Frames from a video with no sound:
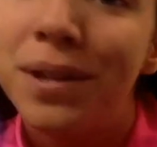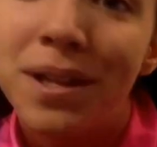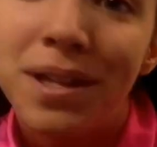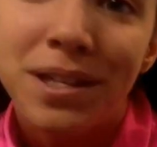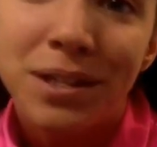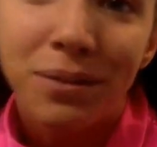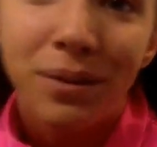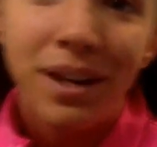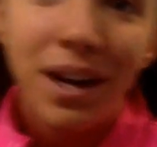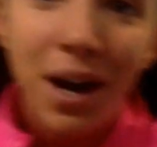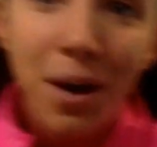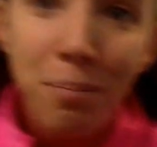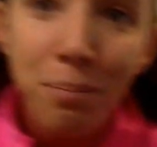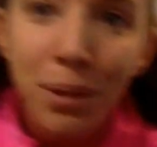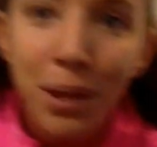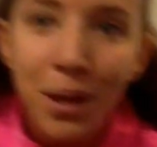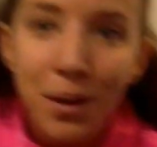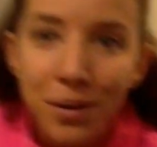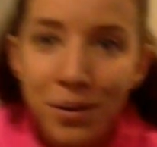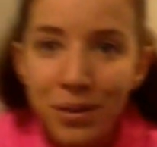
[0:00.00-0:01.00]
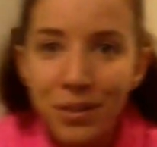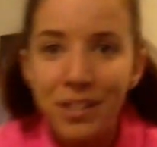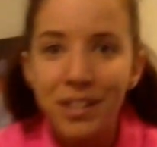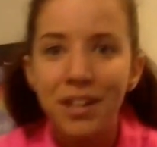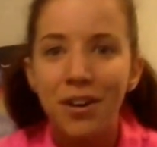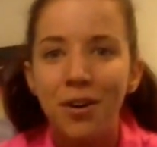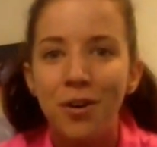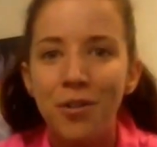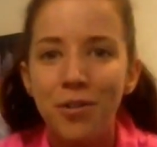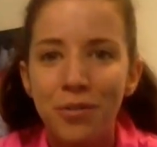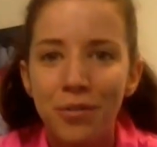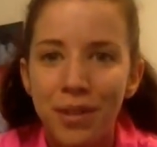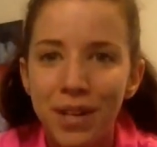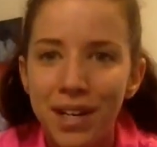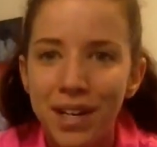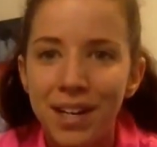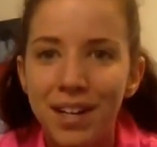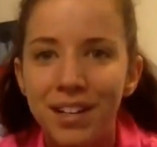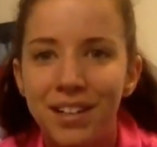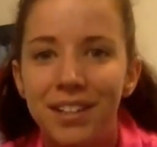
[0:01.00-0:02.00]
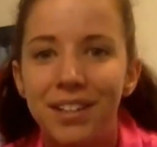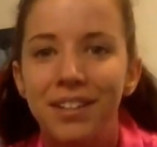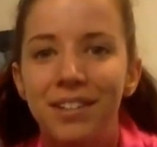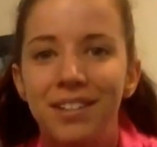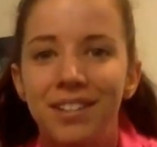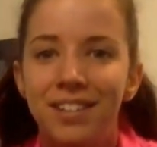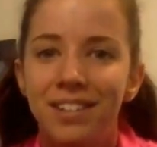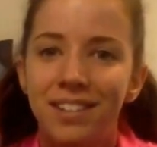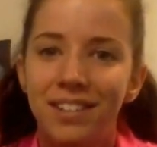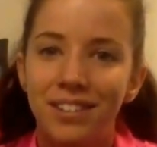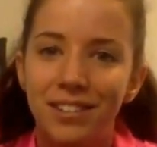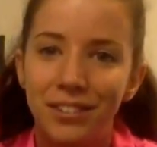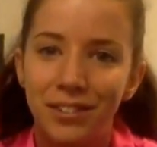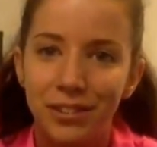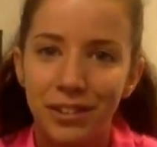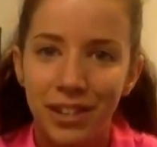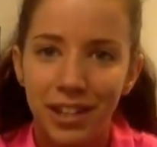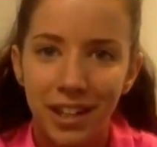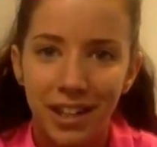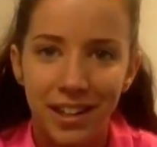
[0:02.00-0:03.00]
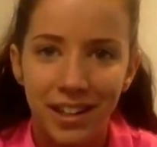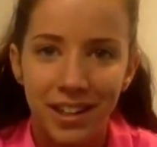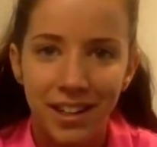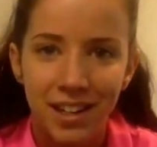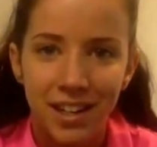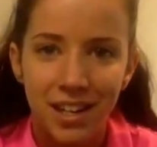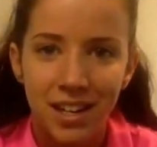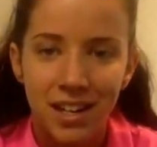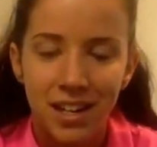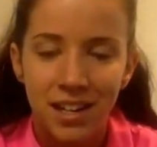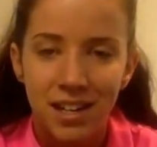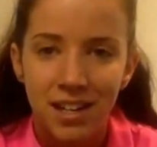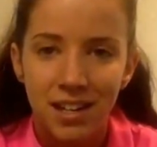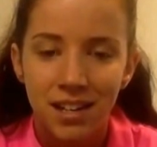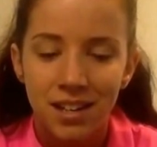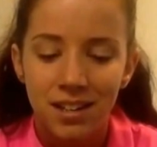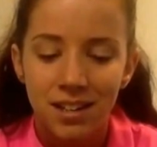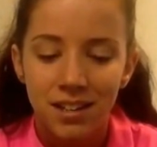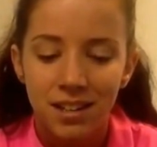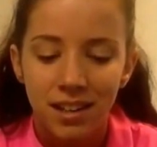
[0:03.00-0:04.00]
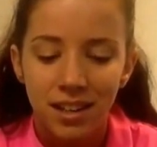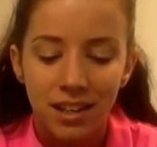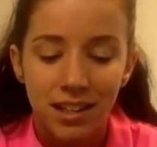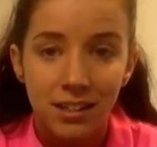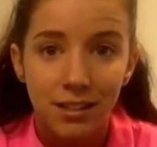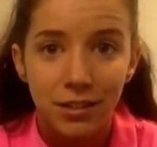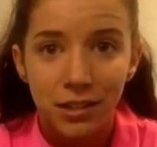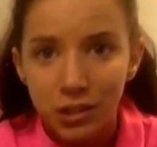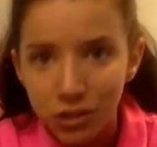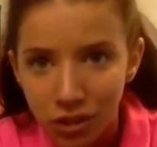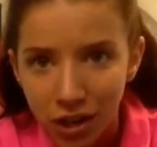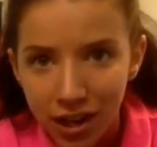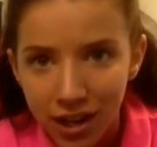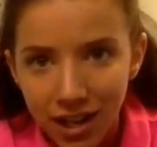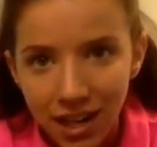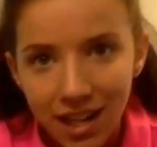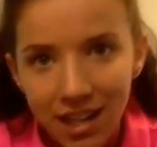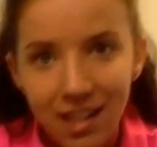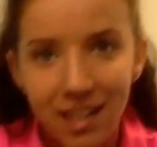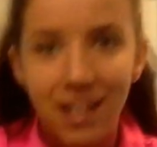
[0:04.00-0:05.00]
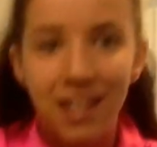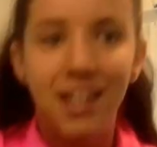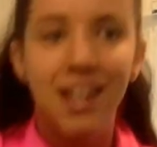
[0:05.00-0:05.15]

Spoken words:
this one uploads the whole video, or I guess I'll have to try it again.